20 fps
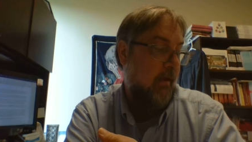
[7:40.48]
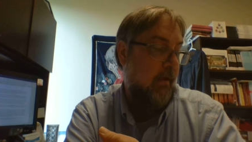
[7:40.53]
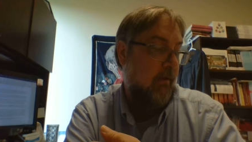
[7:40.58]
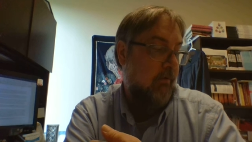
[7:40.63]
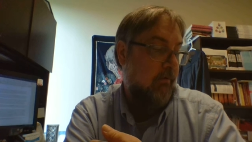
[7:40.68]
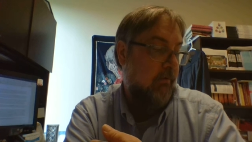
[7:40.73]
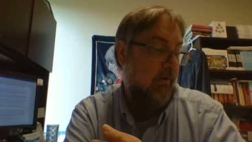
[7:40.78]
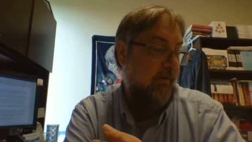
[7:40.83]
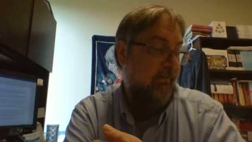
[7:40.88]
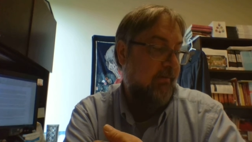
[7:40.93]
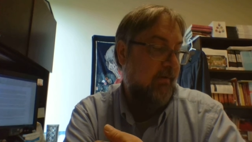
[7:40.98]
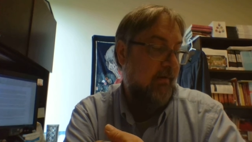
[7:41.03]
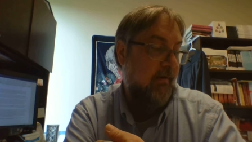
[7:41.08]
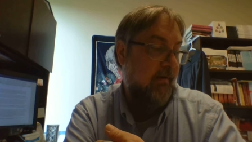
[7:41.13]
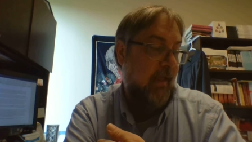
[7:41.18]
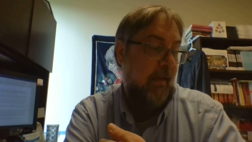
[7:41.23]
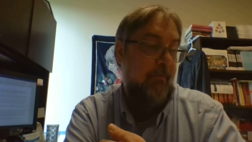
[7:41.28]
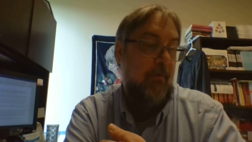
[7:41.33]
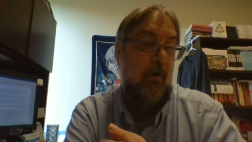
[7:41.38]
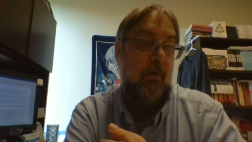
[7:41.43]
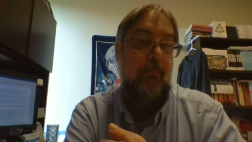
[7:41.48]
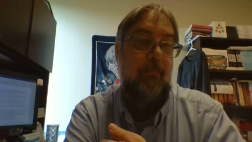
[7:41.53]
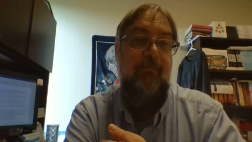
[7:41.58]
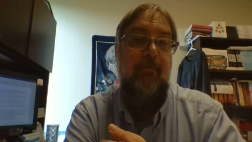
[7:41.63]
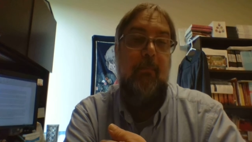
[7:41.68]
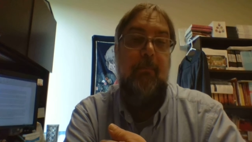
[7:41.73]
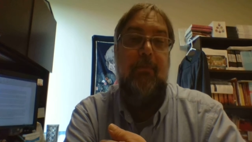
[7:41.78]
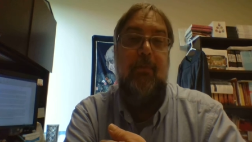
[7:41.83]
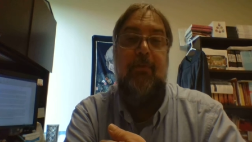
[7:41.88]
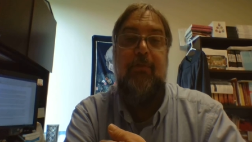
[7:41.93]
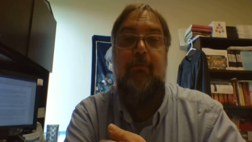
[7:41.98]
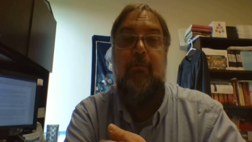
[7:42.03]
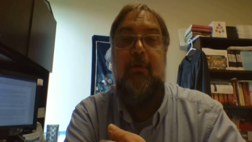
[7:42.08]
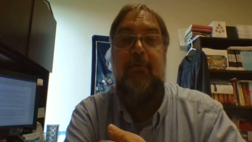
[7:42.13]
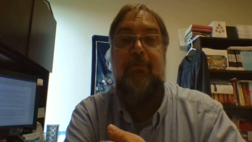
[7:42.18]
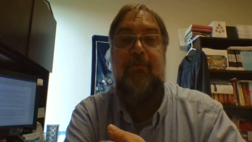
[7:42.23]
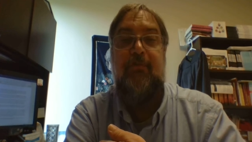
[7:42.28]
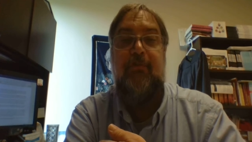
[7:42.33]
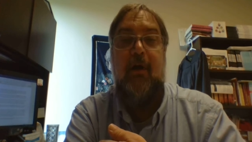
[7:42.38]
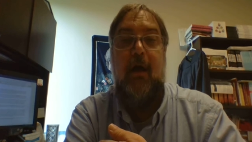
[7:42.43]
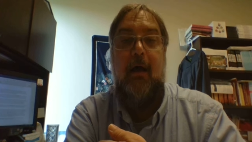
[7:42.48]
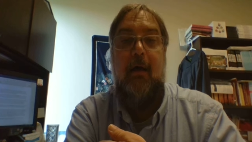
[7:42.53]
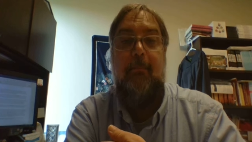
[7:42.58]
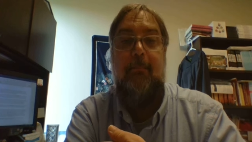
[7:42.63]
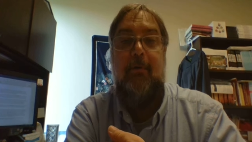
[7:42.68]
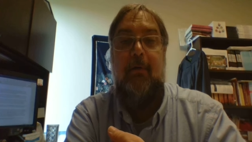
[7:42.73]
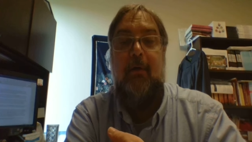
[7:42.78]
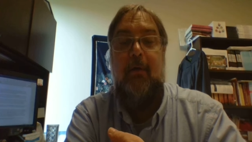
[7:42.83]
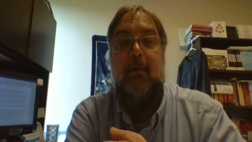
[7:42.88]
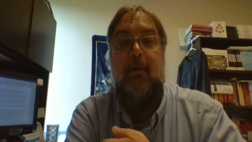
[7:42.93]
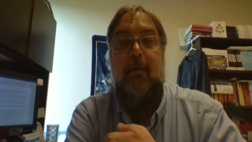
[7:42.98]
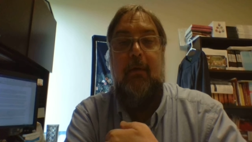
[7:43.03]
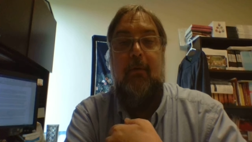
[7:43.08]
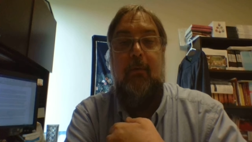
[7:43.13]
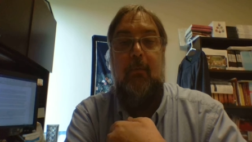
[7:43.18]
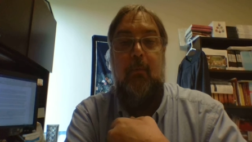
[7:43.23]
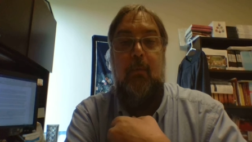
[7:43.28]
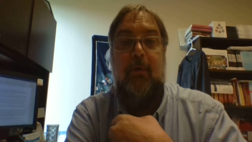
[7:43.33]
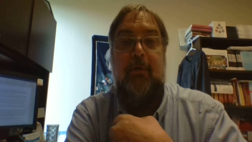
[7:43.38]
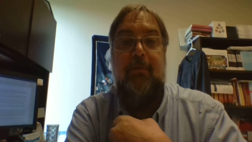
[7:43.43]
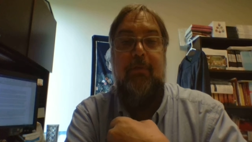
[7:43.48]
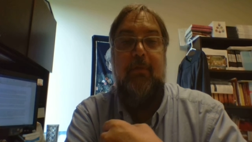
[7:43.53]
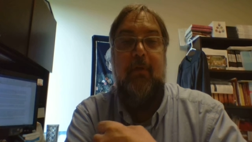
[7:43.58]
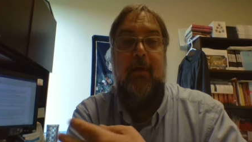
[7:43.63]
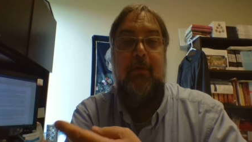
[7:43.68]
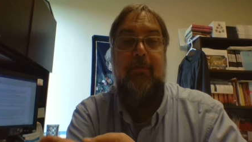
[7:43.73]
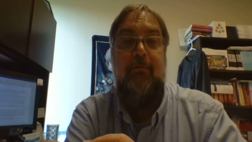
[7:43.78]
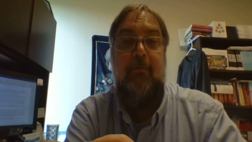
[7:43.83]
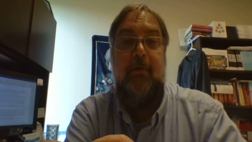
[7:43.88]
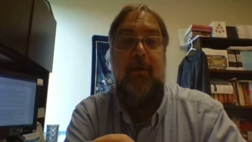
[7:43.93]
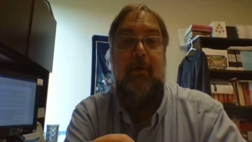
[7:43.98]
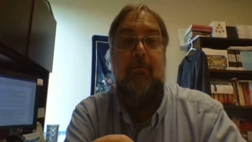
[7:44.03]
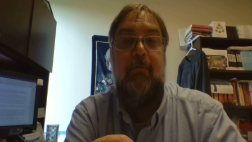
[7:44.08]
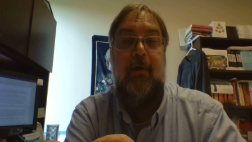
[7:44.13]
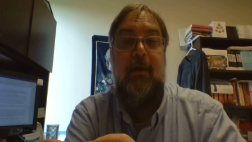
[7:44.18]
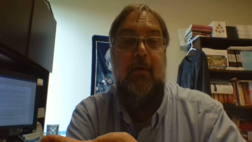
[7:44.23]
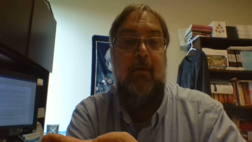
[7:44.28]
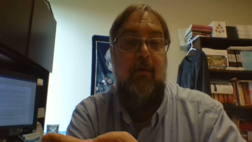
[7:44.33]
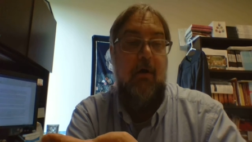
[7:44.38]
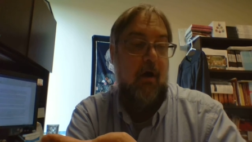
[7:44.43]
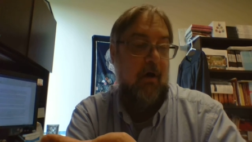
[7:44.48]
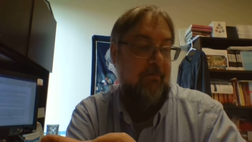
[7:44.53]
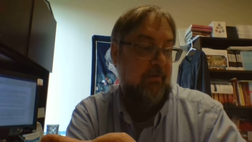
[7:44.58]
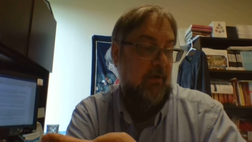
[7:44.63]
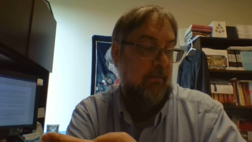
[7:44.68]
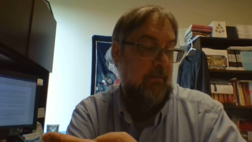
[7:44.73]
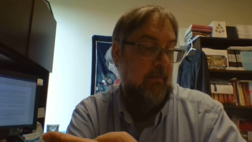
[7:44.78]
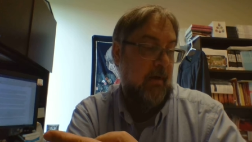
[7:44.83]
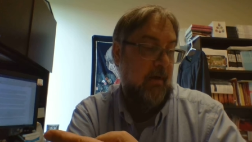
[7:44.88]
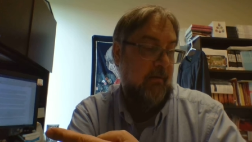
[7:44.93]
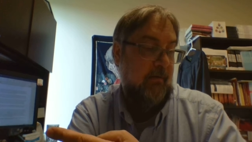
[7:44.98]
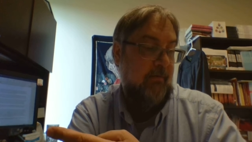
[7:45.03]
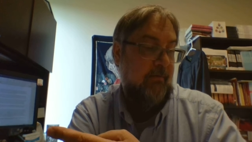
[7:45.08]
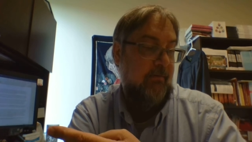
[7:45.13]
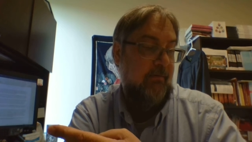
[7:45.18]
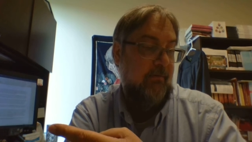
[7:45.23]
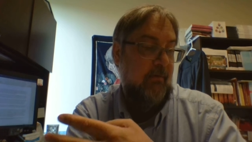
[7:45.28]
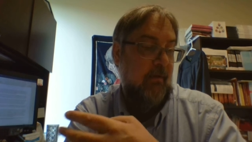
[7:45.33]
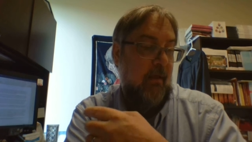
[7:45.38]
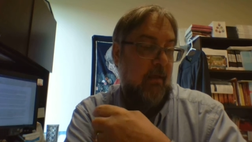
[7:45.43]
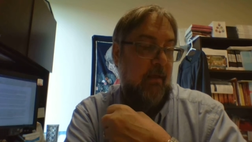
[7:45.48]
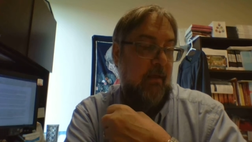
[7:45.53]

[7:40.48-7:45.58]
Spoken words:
Kristen came home from the thrift shop with 3 green coffee mugs,